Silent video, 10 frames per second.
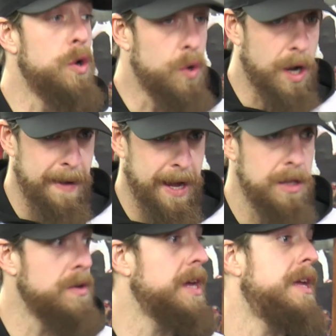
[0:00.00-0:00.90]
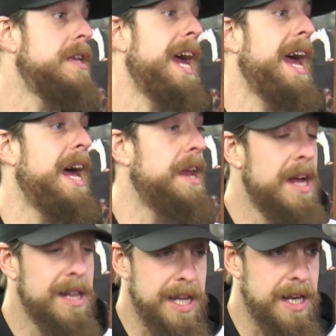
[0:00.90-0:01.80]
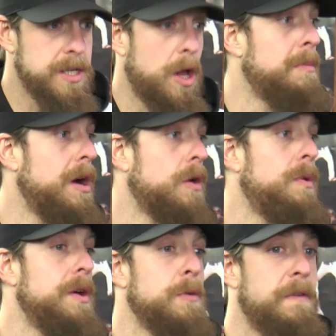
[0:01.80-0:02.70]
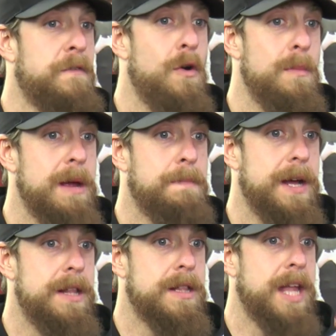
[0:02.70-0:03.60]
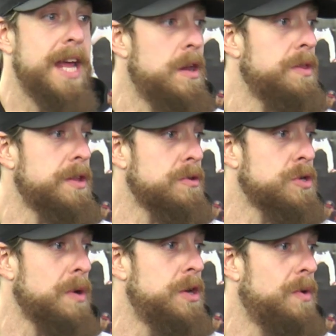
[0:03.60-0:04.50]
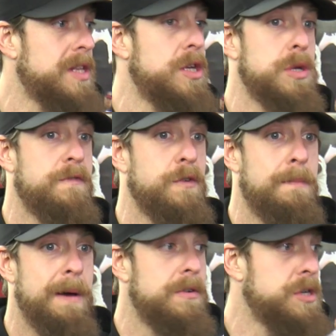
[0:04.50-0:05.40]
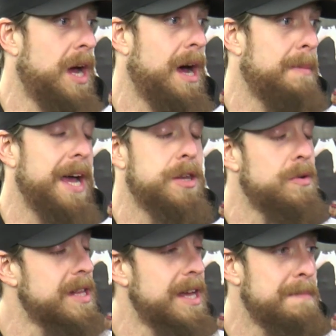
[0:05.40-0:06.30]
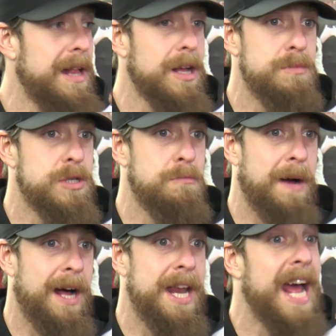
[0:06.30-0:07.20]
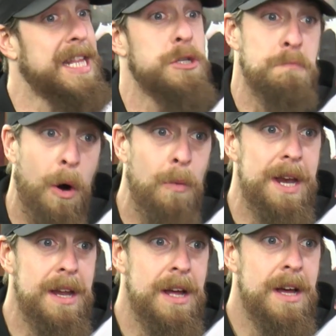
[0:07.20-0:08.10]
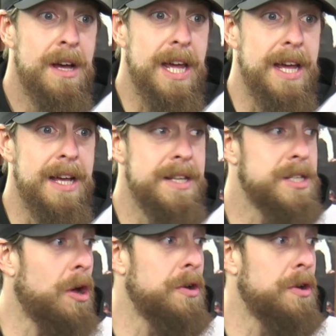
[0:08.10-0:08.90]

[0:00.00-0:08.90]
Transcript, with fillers: Ukko-Pekka Luukkonen and you had Linus Ullmark where they're performing, but they know that they're trying to audition for a better job. I don't think Malcolm Subban at this moment is